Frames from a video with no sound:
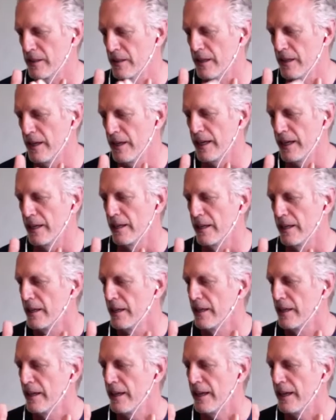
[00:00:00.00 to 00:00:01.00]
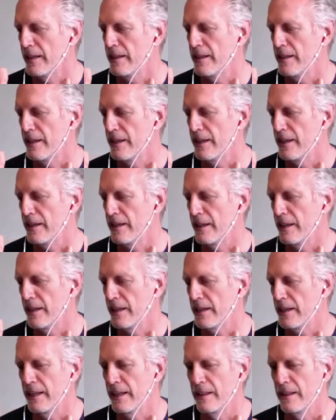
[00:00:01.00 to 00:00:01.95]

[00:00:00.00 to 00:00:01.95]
lot, and and and I